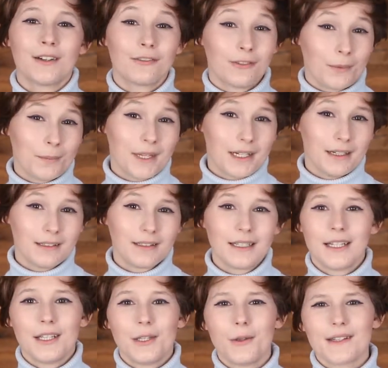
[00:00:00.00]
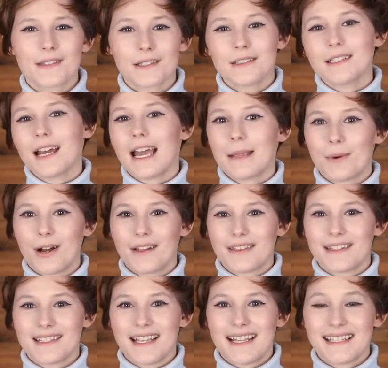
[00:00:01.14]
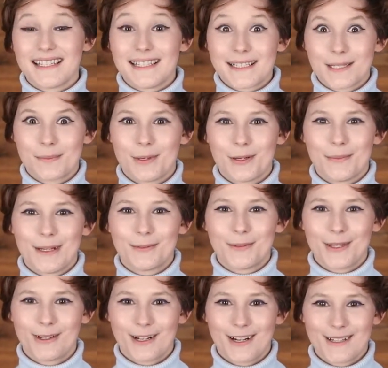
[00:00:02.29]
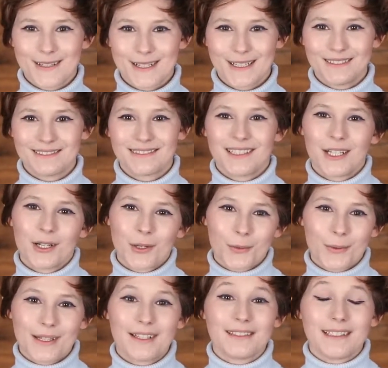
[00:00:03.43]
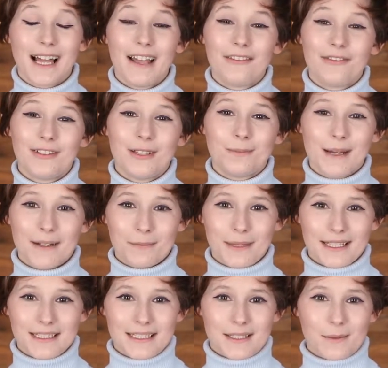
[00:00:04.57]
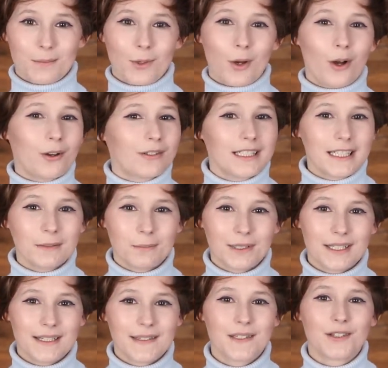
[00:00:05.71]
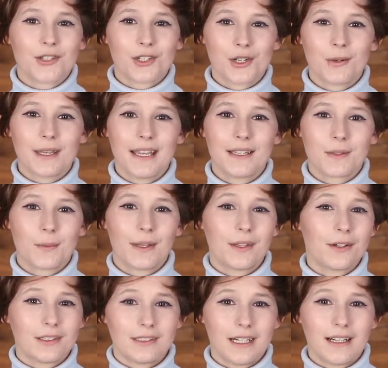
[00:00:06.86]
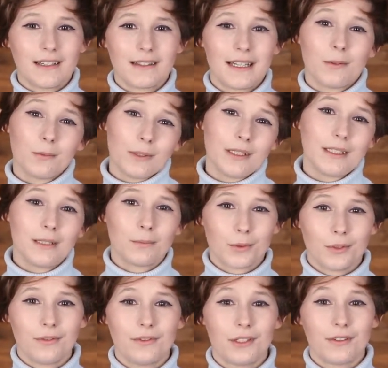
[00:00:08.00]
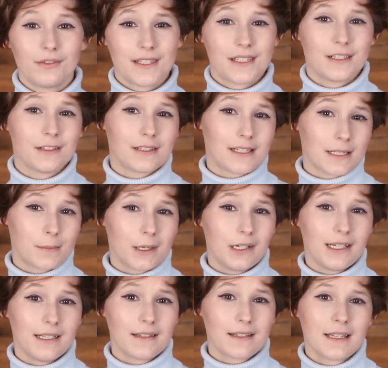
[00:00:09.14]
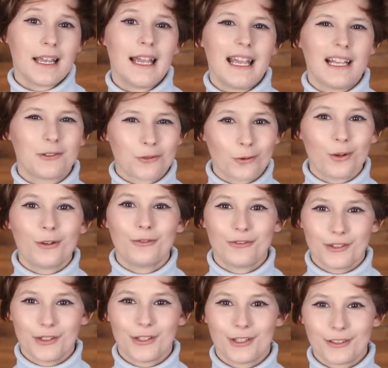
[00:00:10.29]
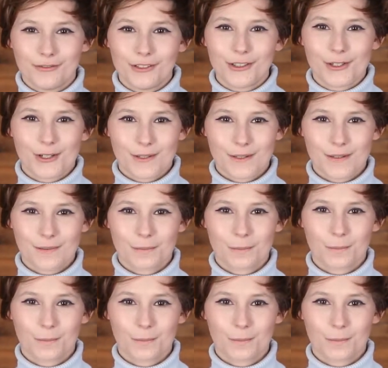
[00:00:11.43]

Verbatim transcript: from there, you can start to hypothesize and experiment with your content, with a live feedback mechanism already in place to showcase whether or not they really improved your visitor's experience and drove further conversions.